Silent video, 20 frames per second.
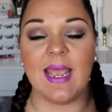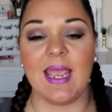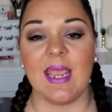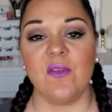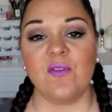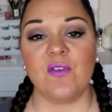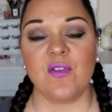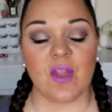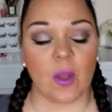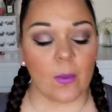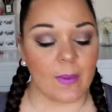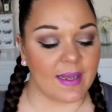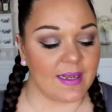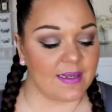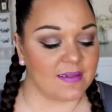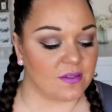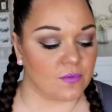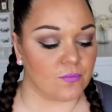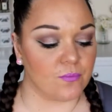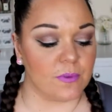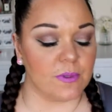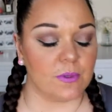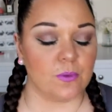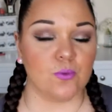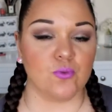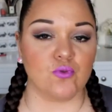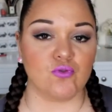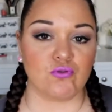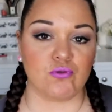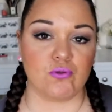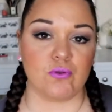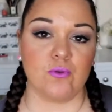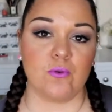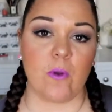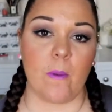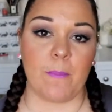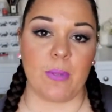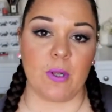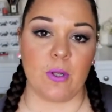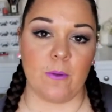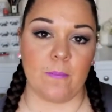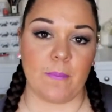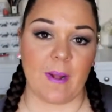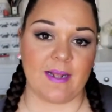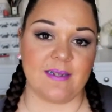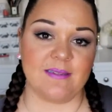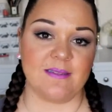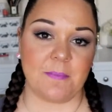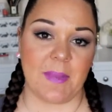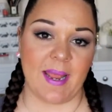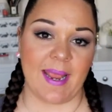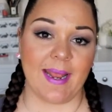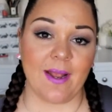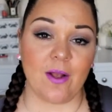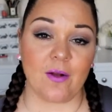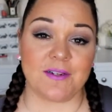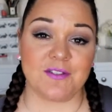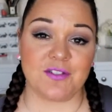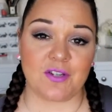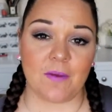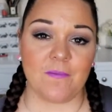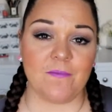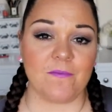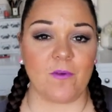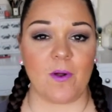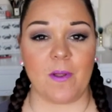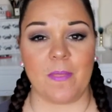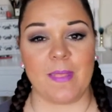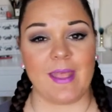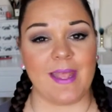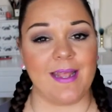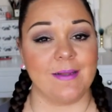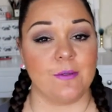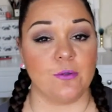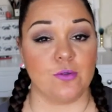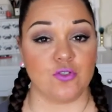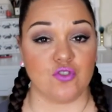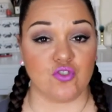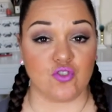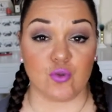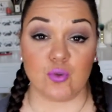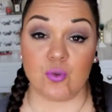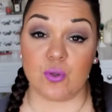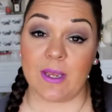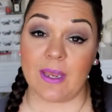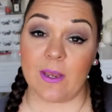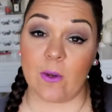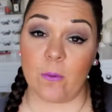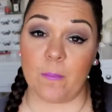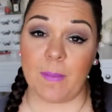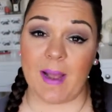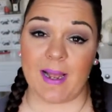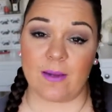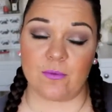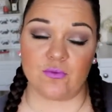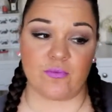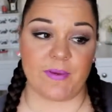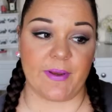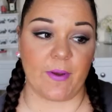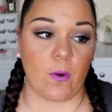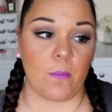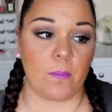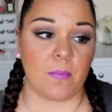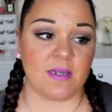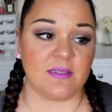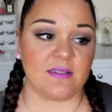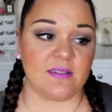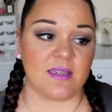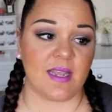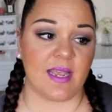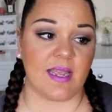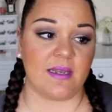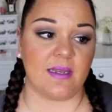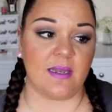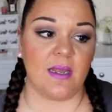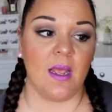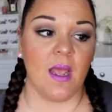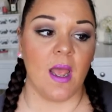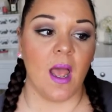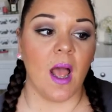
Even though it is a real true blue-based pink, I don't find that it looks chalky or powdery on my skin.